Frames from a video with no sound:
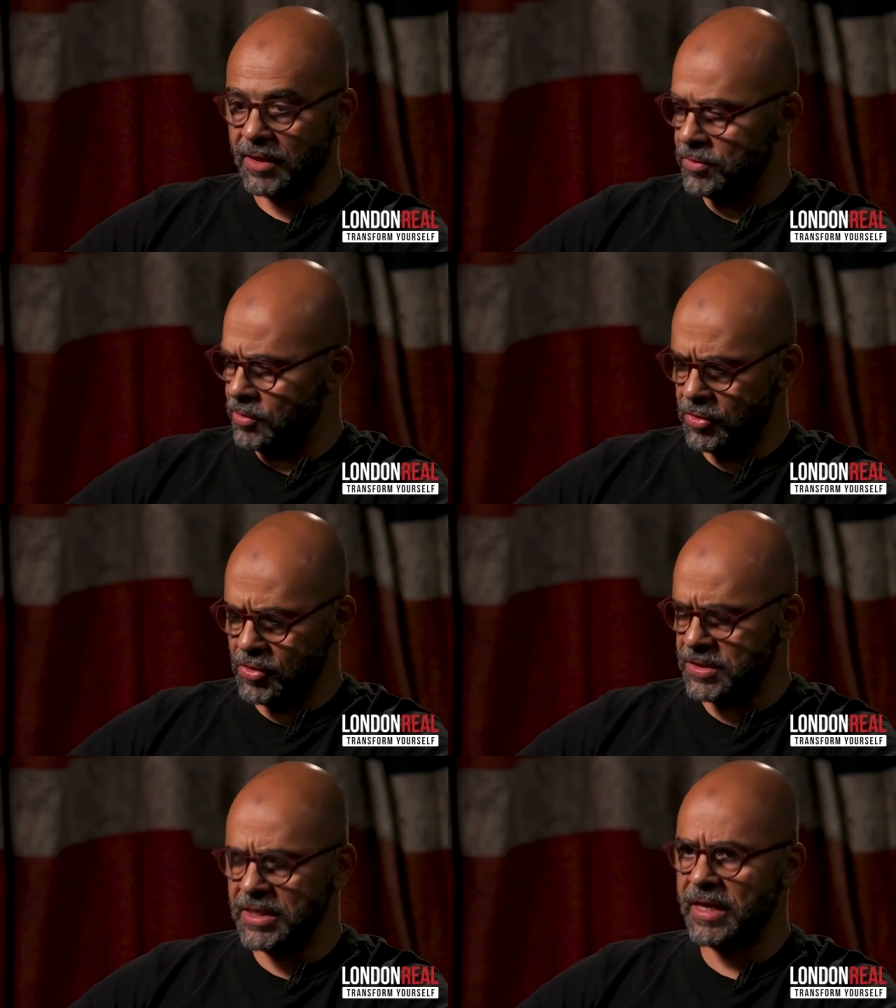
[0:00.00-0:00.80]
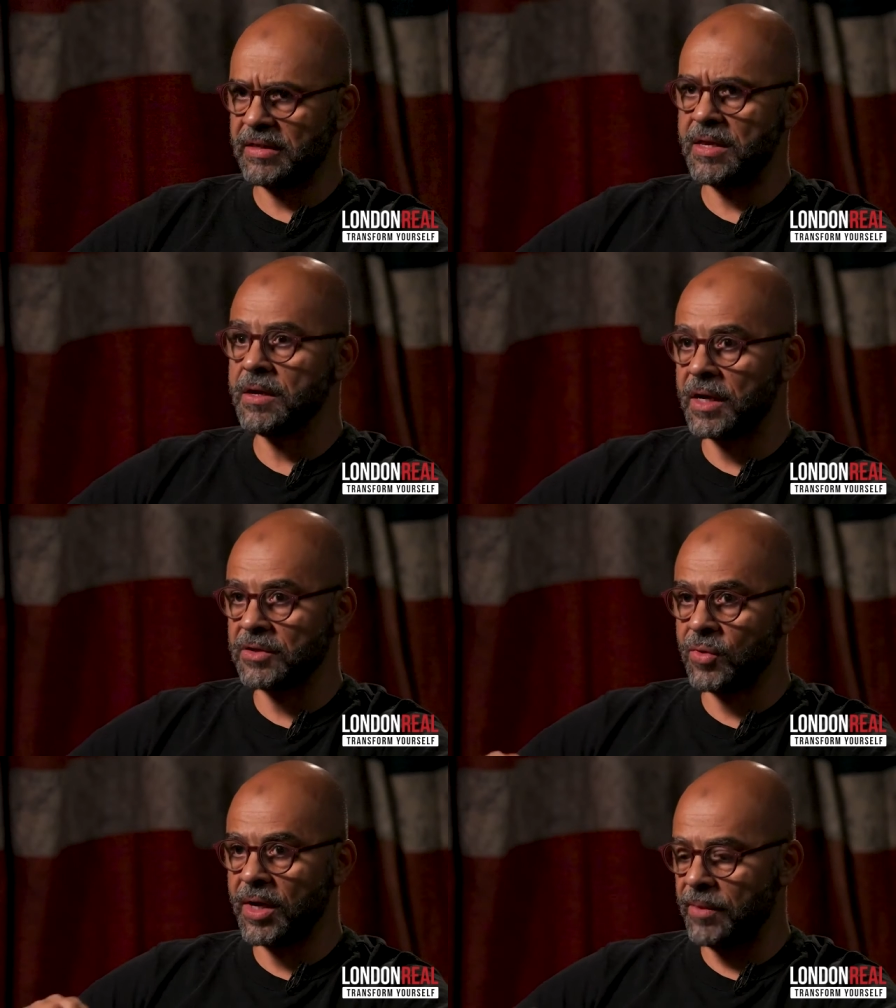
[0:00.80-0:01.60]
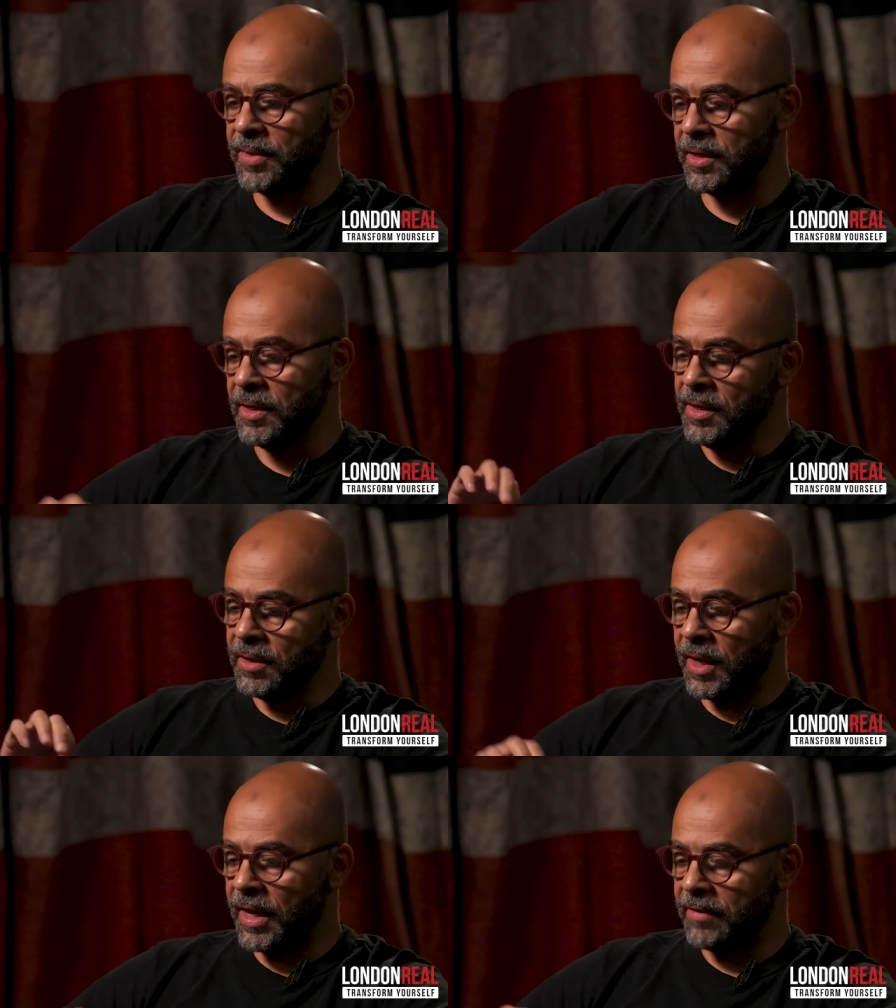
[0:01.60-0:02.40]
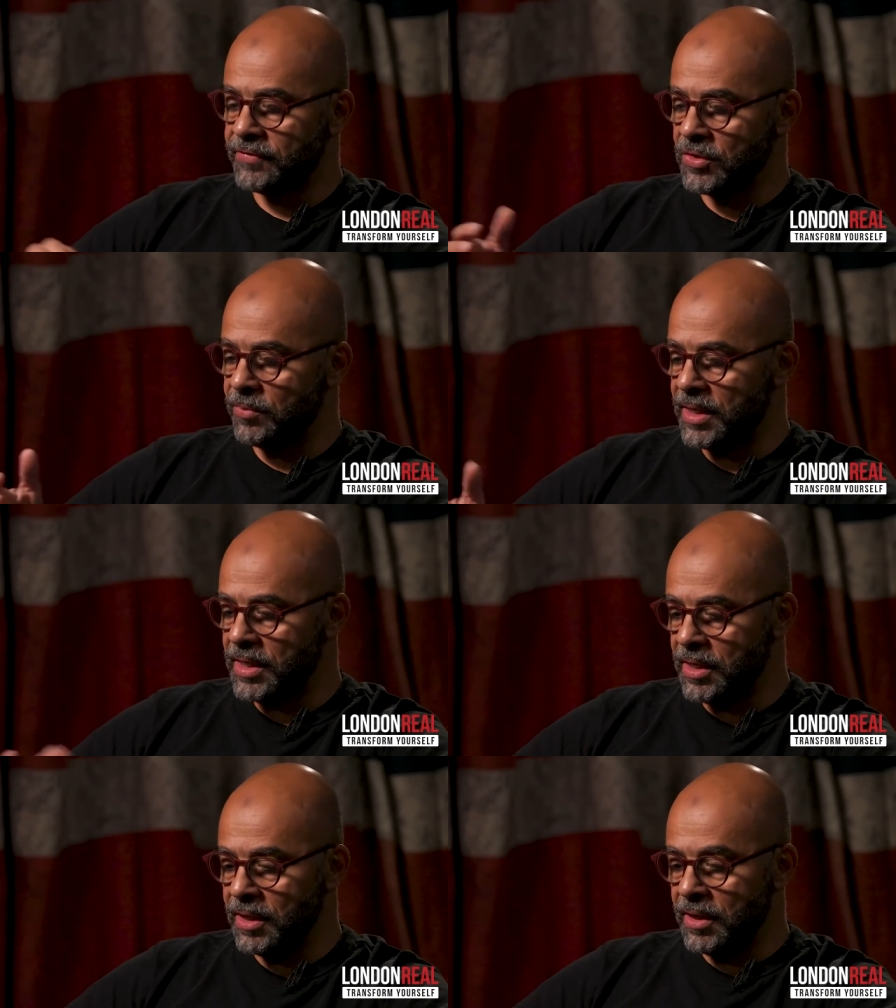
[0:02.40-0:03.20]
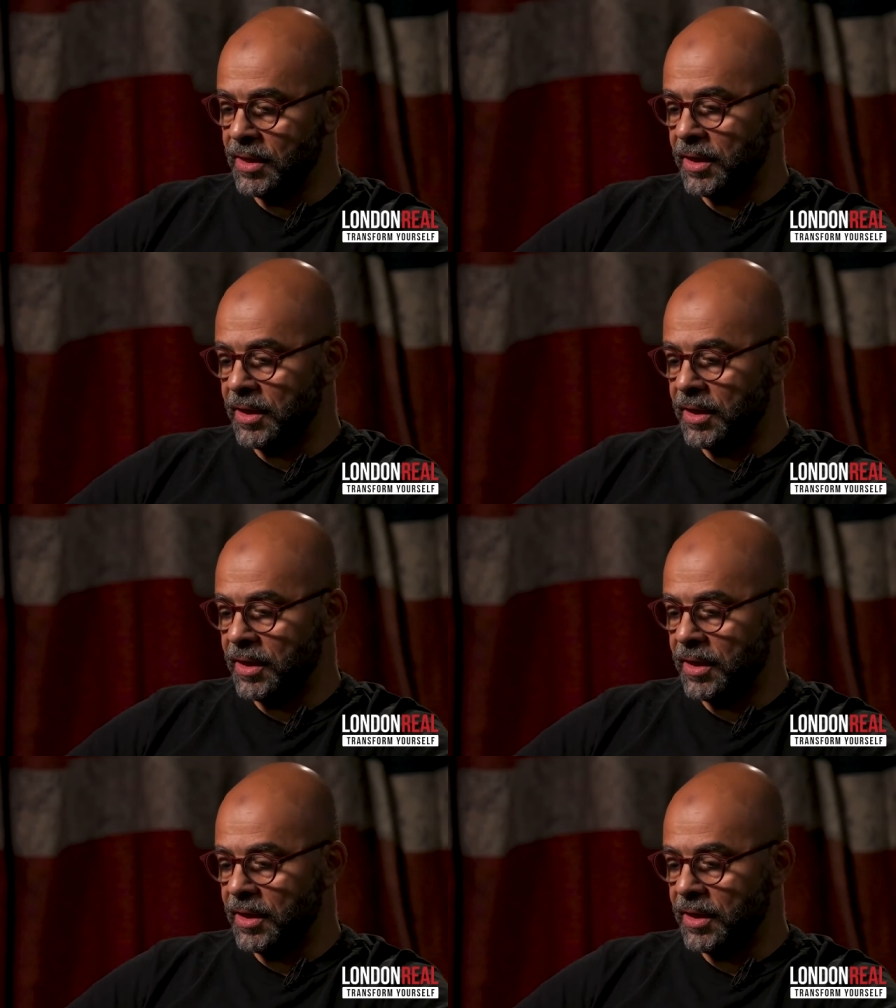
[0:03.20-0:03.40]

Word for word: And we, you'll see that here as well. I mean, I have so many.